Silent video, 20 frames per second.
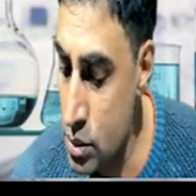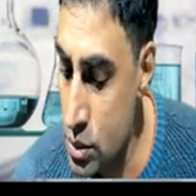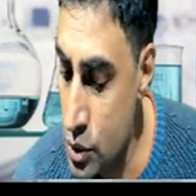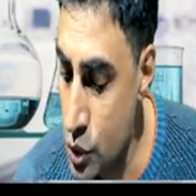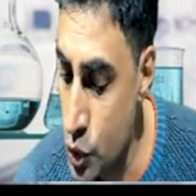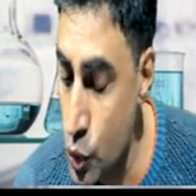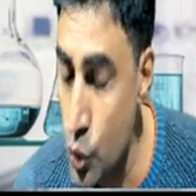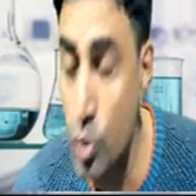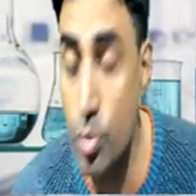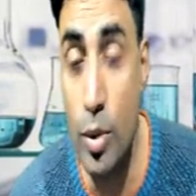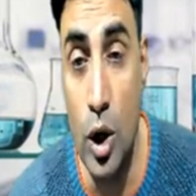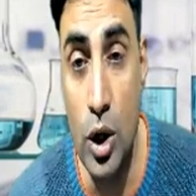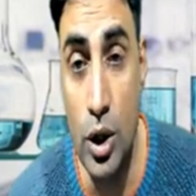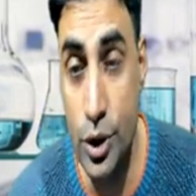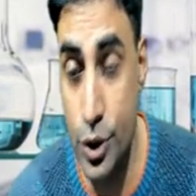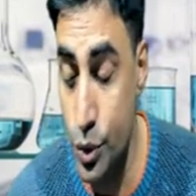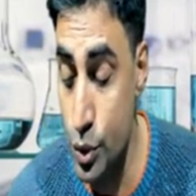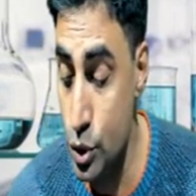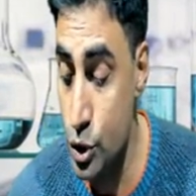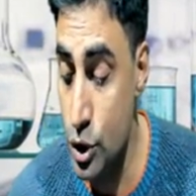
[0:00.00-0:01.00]
2
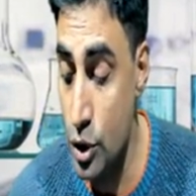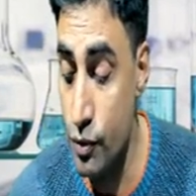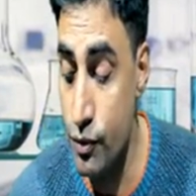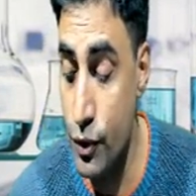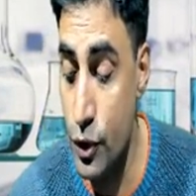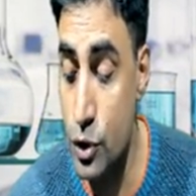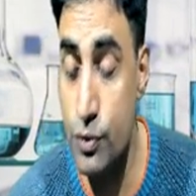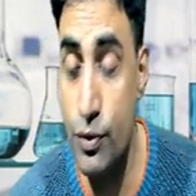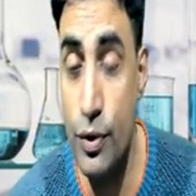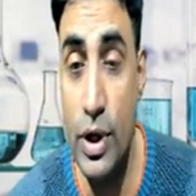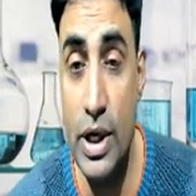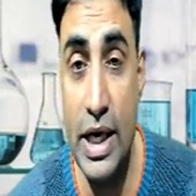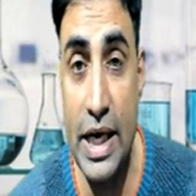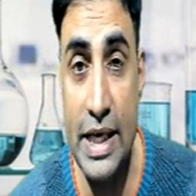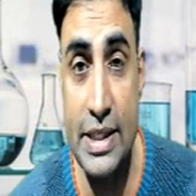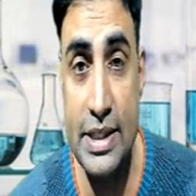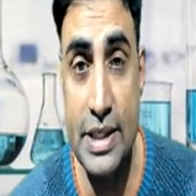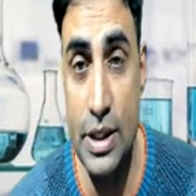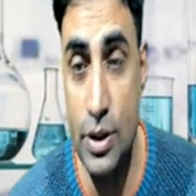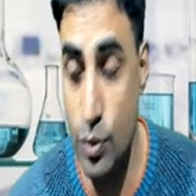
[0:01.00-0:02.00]
molecules of phosphoric
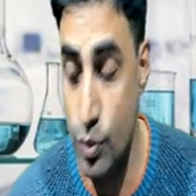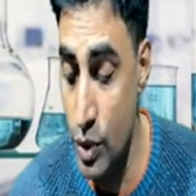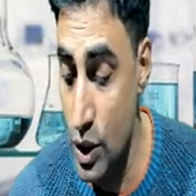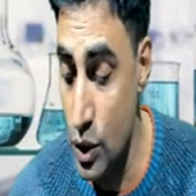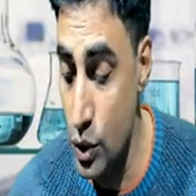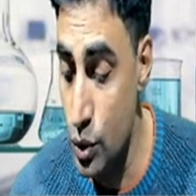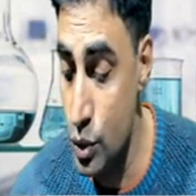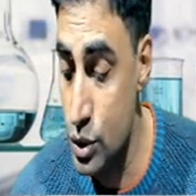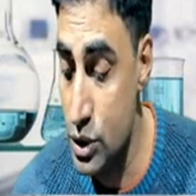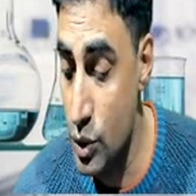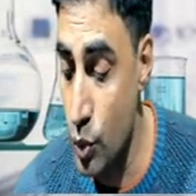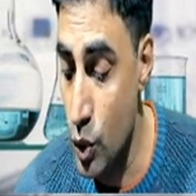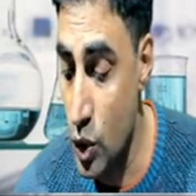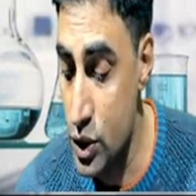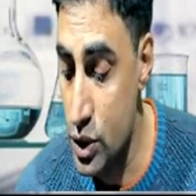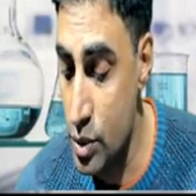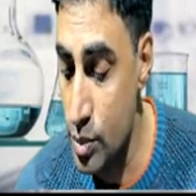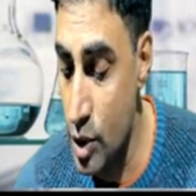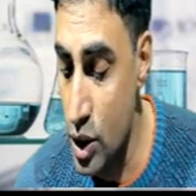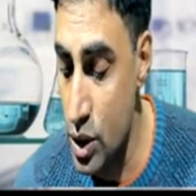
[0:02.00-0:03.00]
acid will lose a
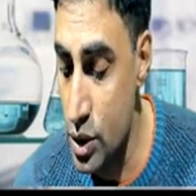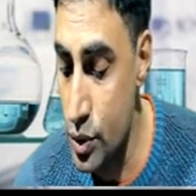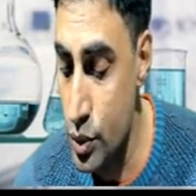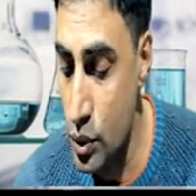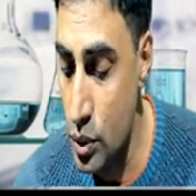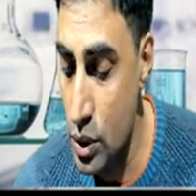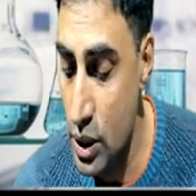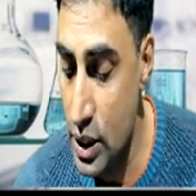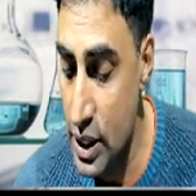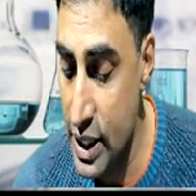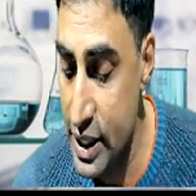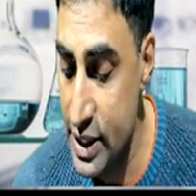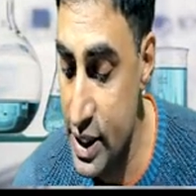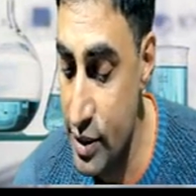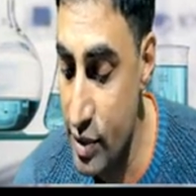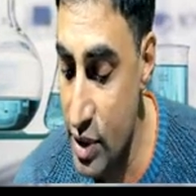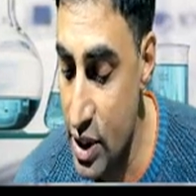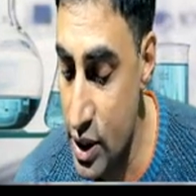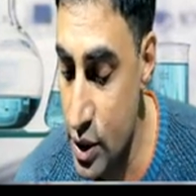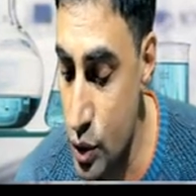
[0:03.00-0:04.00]
water molecule and they
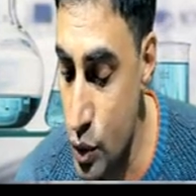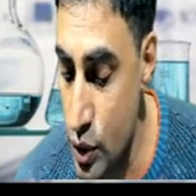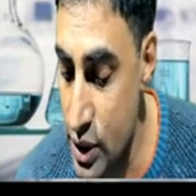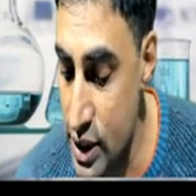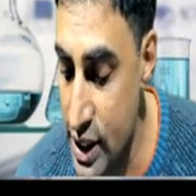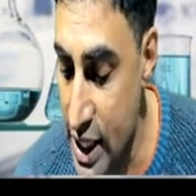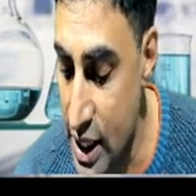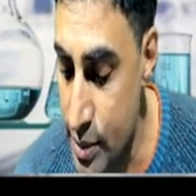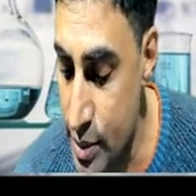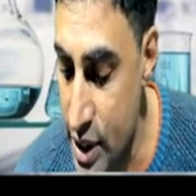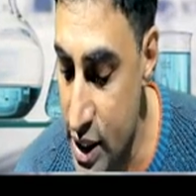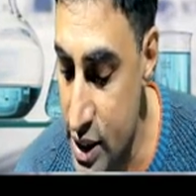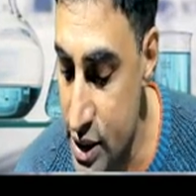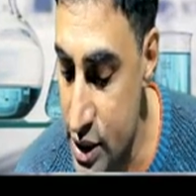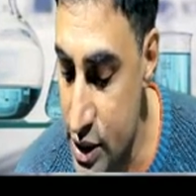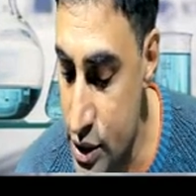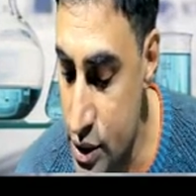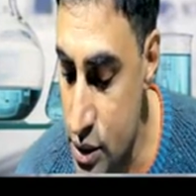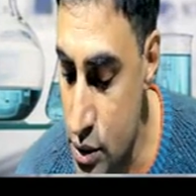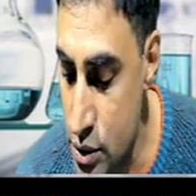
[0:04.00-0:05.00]
will undergo
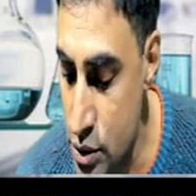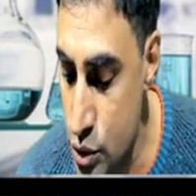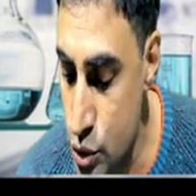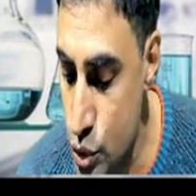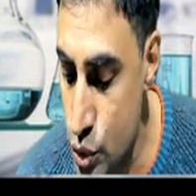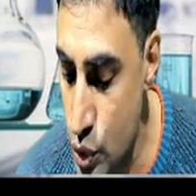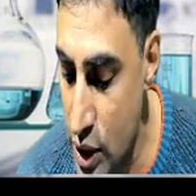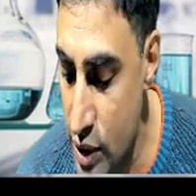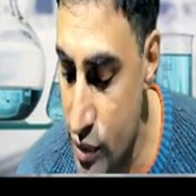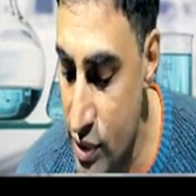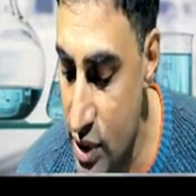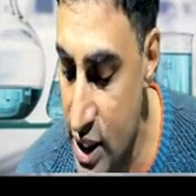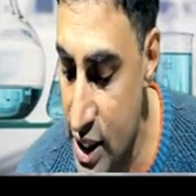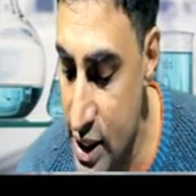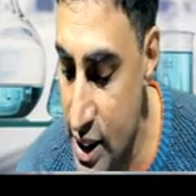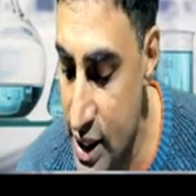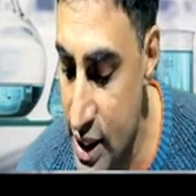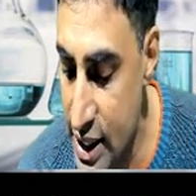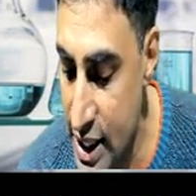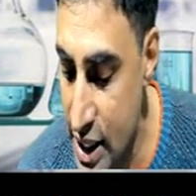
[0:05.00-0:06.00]
dimerization. So I will get
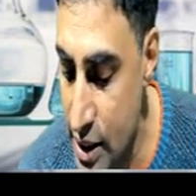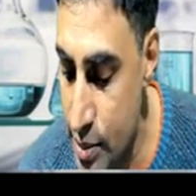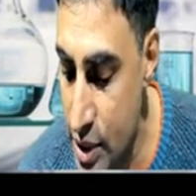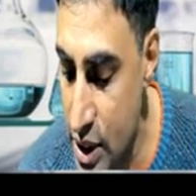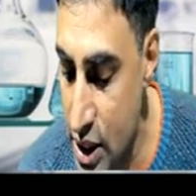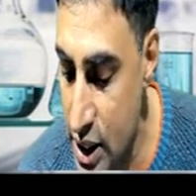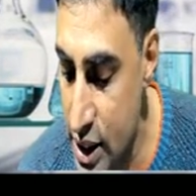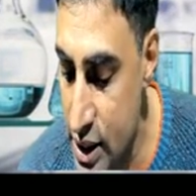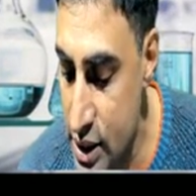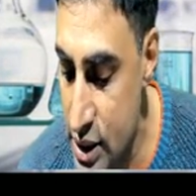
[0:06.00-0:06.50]
a dimer like